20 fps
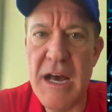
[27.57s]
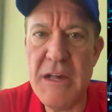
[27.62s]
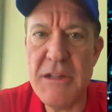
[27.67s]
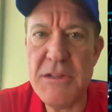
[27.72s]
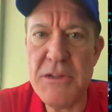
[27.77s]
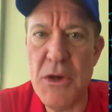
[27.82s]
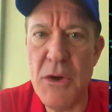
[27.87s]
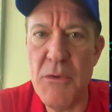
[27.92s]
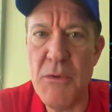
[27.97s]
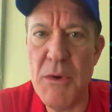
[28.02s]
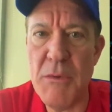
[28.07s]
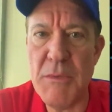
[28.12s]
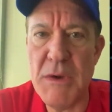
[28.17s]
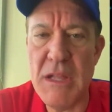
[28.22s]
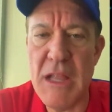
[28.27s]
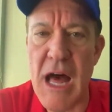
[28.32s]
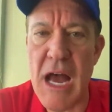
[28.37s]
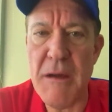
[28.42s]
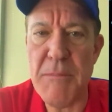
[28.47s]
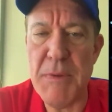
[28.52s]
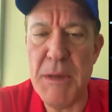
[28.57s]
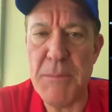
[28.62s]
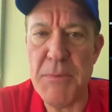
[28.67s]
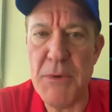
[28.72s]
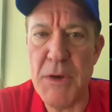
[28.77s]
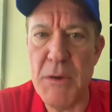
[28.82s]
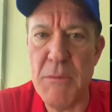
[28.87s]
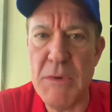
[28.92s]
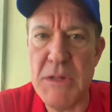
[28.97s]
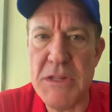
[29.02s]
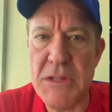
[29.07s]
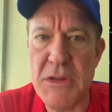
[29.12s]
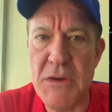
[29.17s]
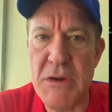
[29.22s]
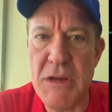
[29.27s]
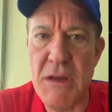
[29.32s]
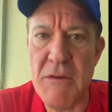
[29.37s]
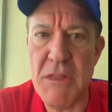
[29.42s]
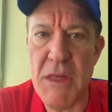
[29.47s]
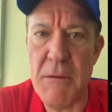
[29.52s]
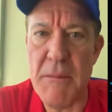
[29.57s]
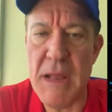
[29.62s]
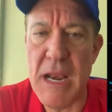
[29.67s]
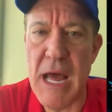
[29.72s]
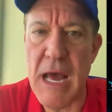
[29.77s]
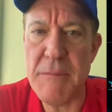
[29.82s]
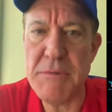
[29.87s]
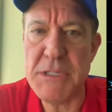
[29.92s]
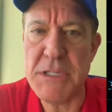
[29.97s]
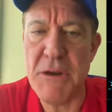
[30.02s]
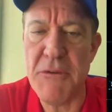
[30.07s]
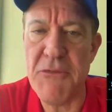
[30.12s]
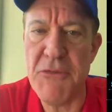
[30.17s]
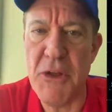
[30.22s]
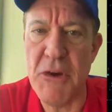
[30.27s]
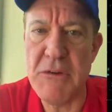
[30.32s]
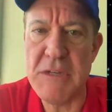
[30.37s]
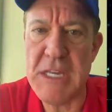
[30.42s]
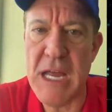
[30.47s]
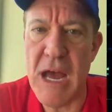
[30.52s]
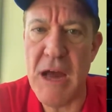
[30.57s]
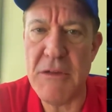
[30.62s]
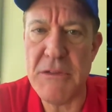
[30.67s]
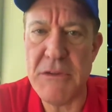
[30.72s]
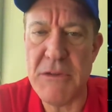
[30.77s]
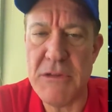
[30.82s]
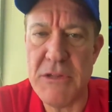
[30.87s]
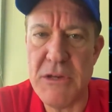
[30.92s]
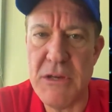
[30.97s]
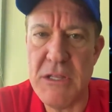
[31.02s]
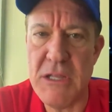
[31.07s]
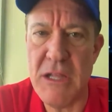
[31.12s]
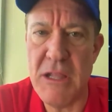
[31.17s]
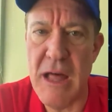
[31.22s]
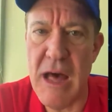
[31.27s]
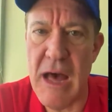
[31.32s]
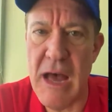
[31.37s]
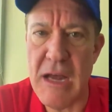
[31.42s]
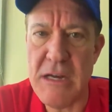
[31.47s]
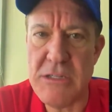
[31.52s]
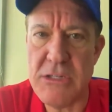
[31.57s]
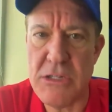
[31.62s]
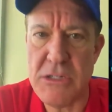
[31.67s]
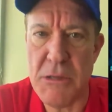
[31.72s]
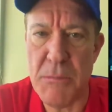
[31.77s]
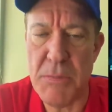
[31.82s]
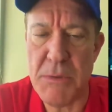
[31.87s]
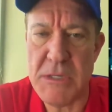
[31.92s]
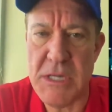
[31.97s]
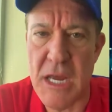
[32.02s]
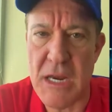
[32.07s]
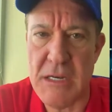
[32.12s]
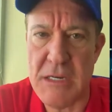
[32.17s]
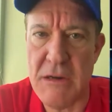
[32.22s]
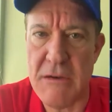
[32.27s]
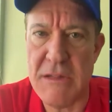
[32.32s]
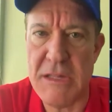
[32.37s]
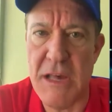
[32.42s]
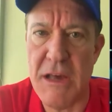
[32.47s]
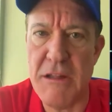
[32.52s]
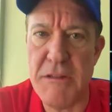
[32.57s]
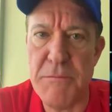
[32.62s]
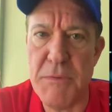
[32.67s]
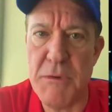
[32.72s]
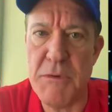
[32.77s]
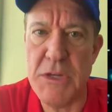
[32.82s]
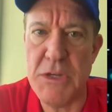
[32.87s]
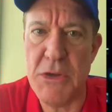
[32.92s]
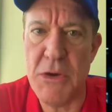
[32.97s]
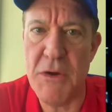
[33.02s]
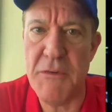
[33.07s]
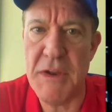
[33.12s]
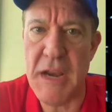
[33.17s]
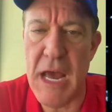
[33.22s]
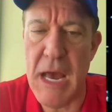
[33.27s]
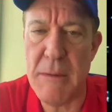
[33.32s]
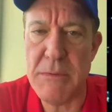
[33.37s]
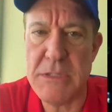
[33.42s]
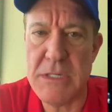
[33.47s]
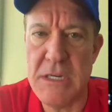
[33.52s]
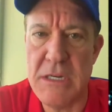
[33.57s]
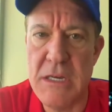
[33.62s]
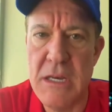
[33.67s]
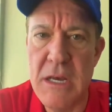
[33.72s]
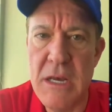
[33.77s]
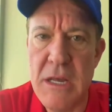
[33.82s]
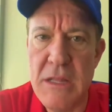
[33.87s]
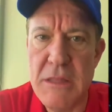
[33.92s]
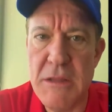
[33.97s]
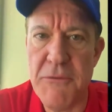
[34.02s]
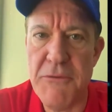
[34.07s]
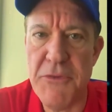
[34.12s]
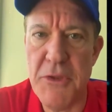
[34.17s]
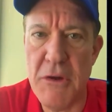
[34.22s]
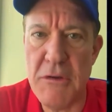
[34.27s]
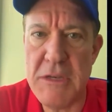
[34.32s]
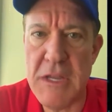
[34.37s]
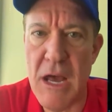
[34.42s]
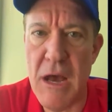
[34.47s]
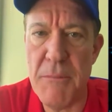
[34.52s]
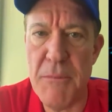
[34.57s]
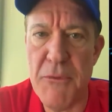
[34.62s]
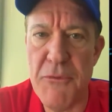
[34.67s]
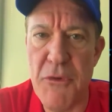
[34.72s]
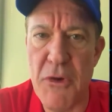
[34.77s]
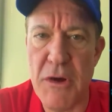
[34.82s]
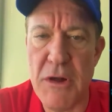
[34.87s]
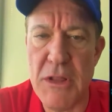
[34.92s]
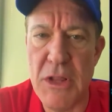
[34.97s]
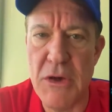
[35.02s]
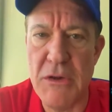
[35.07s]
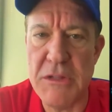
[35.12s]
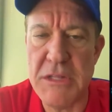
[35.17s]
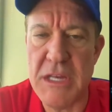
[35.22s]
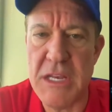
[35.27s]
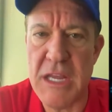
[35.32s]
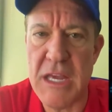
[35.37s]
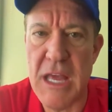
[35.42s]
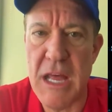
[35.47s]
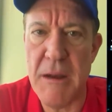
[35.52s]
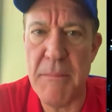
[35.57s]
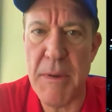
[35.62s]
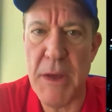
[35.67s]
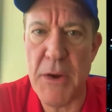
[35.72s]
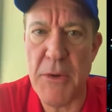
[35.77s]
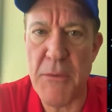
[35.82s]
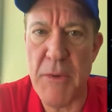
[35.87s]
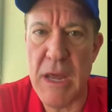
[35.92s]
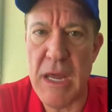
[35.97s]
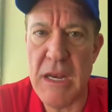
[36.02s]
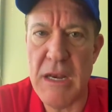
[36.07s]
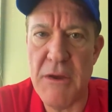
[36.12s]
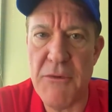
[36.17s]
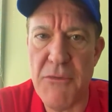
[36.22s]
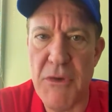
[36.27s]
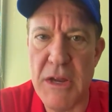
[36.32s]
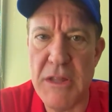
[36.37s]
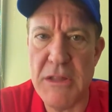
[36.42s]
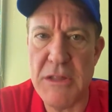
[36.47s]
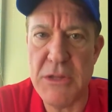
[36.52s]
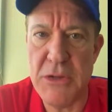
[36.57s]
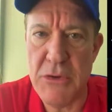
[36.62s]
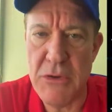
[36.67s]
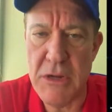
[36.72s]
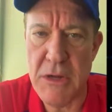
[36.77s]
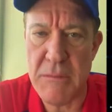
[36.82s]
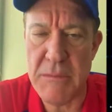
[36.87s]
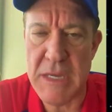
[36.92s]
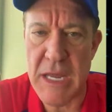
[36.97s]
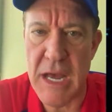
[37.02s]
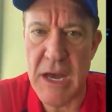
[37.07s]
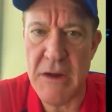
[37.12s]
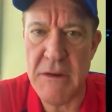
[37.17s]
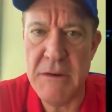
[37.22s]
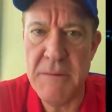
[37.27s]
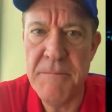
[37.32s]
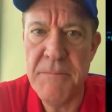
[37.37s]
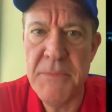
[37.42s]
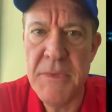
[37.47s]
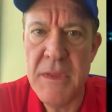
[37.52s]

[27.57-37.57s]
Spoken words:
So when we lock people in, we still give them an option to float down. So it's good to lock just to protect ourselves, but you do have an option to float down before closing and get a better rate if rates do come down.